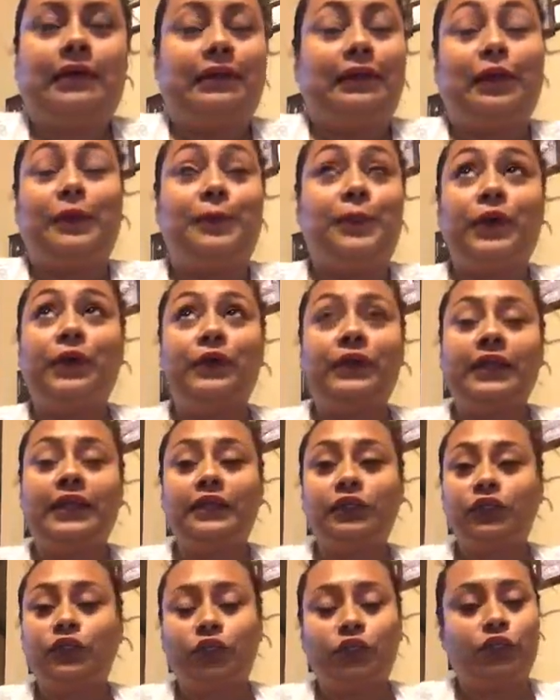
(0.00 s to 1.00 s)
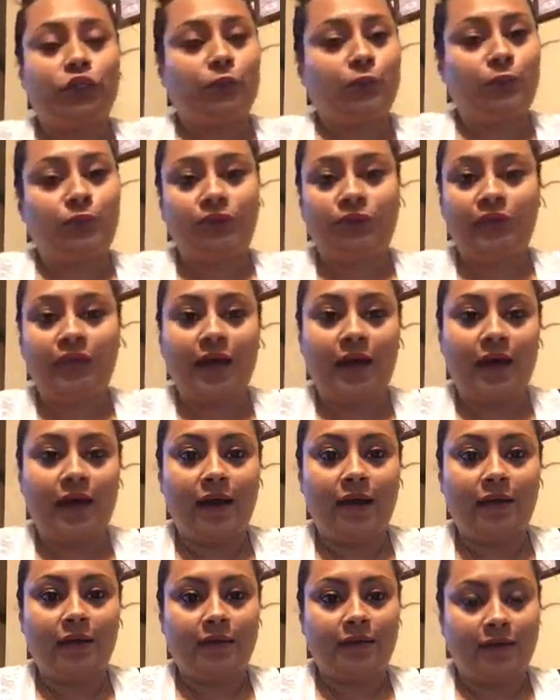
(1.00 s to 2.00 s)
their building structure was
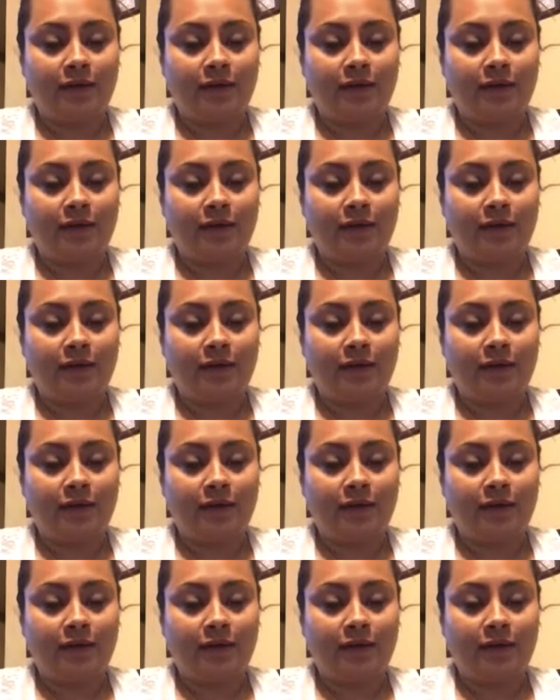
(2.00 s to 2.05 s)
not